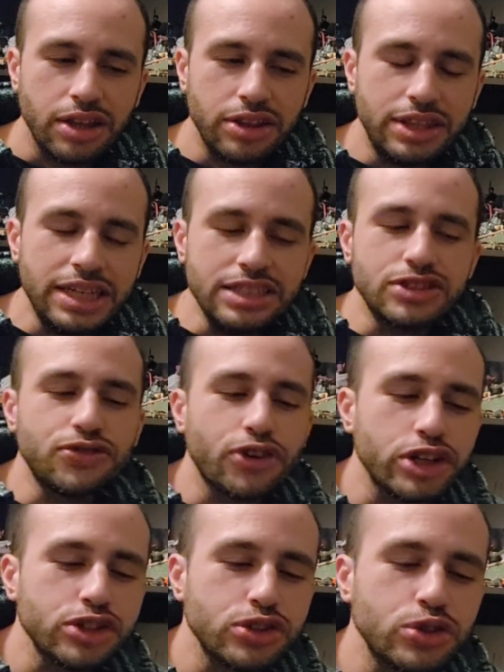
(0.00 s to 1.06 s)
these
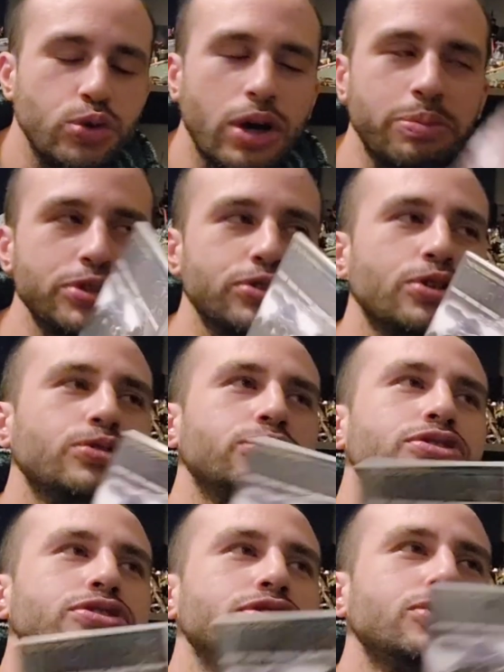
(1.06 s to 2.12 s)
first two
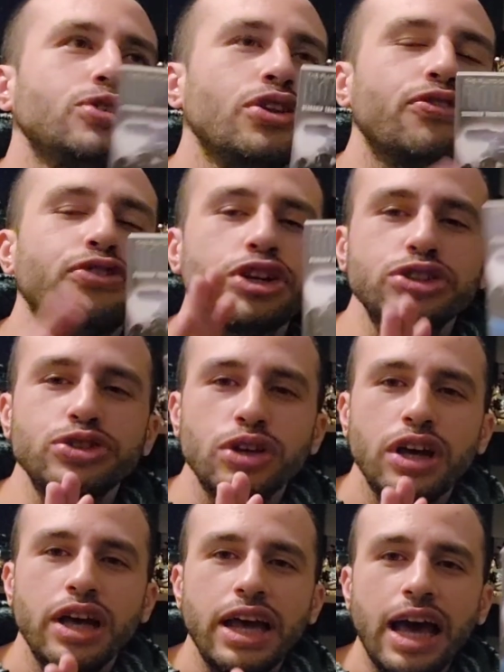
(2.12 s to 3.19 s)
episodes. So the first
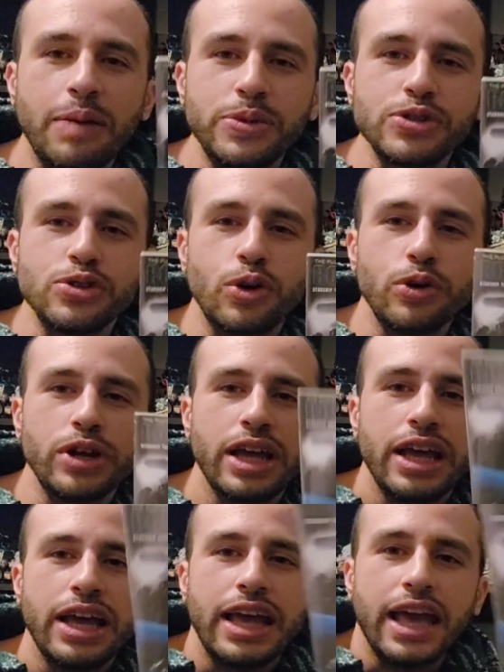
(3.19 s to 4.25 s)
episode
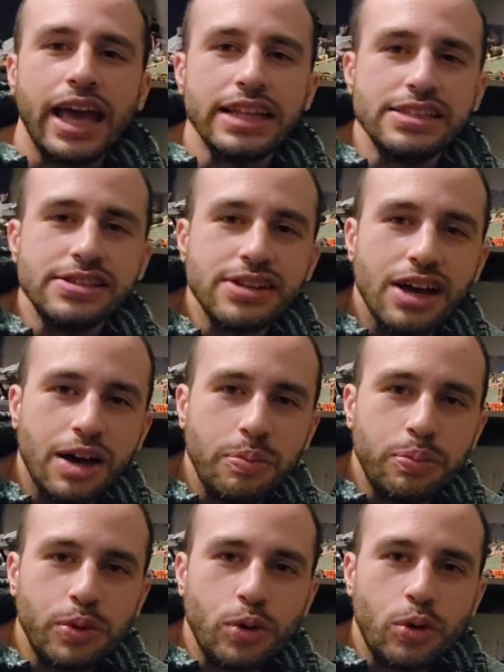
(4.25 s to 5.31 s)
ends
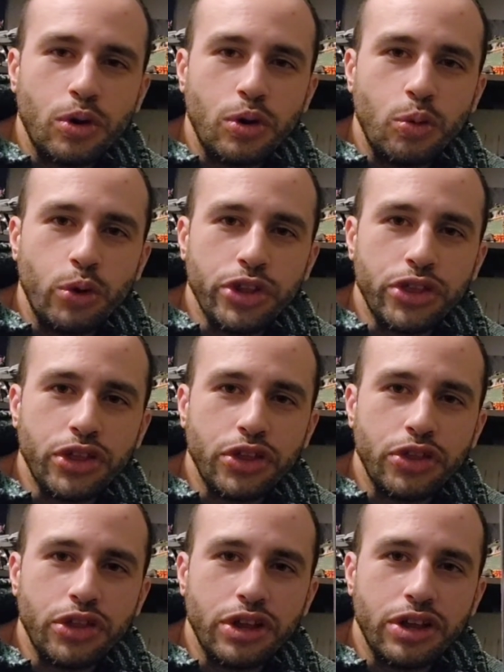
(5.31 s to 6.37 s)
up with
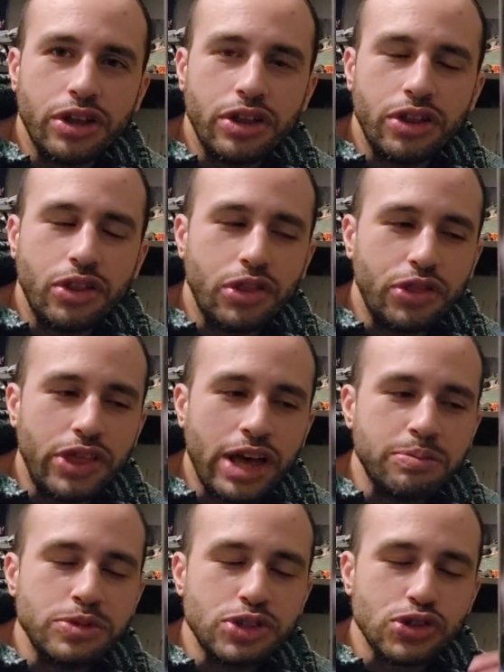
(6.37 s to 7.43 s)

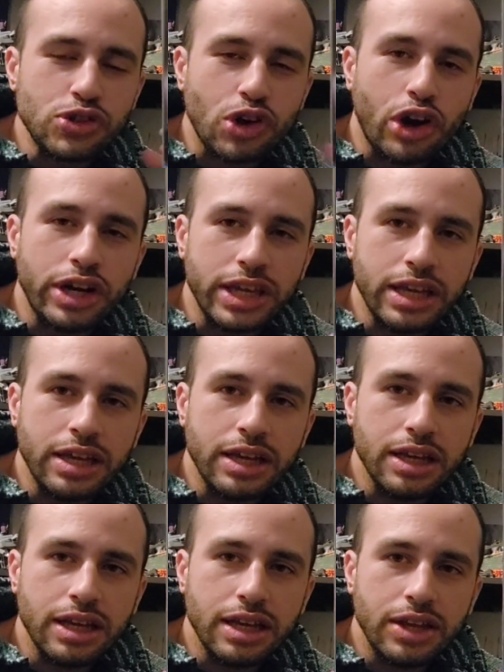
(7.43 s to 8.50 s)
them starting
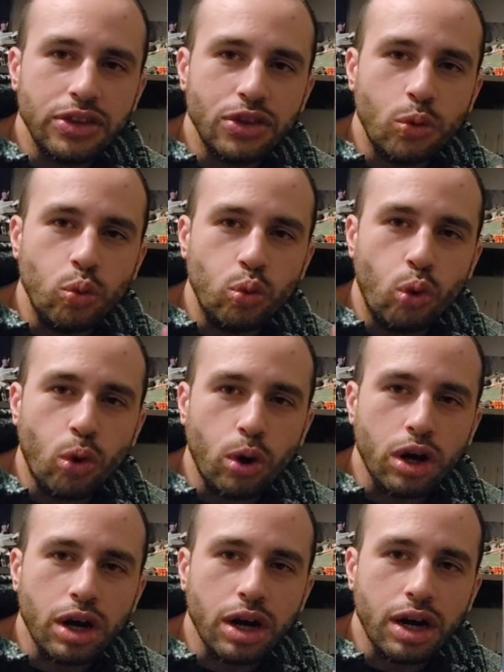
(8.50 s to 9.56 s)
the
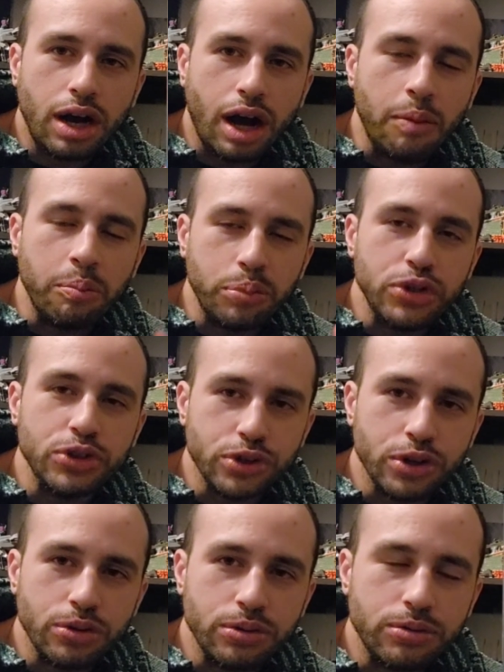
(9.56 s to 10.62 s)
war on
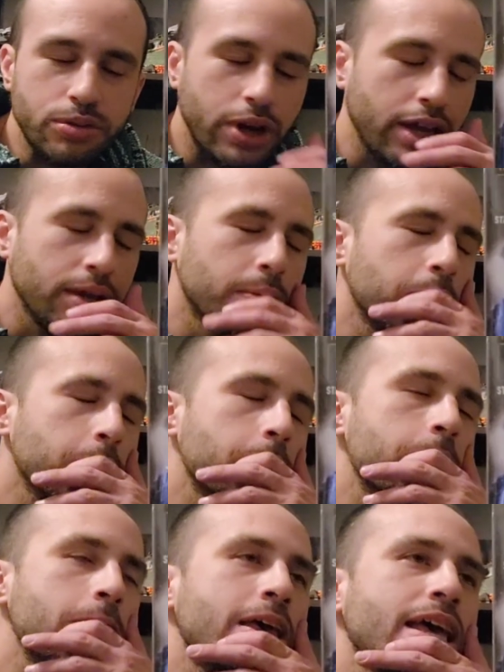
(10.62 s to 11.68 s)
Pluto, right?
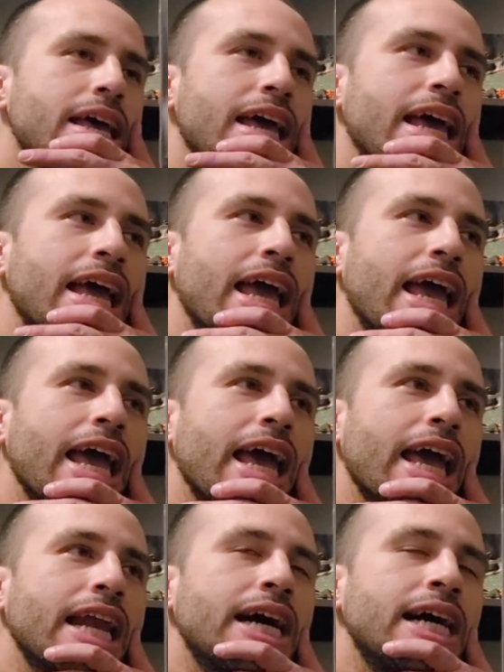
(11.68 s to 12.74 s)

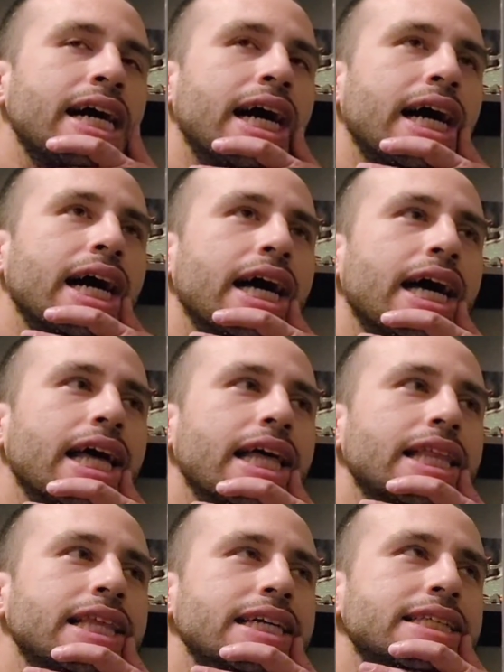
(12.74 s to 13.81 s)
And
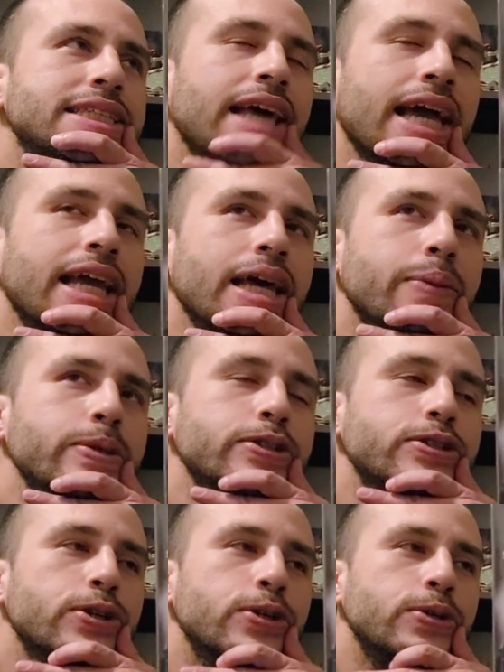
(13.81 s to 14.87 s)
the second
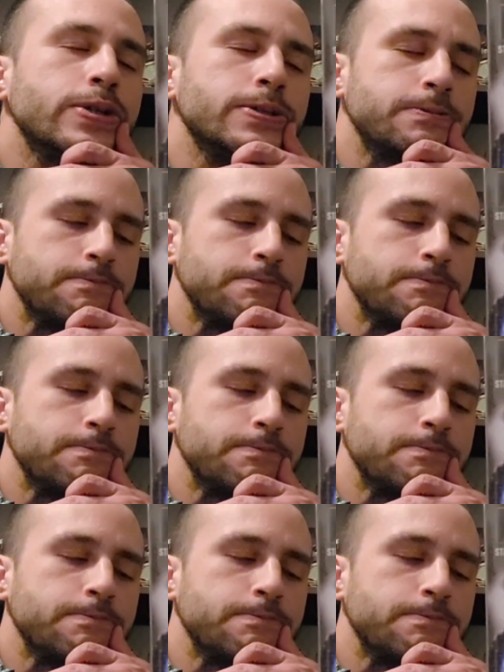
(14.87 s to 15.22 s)
episode,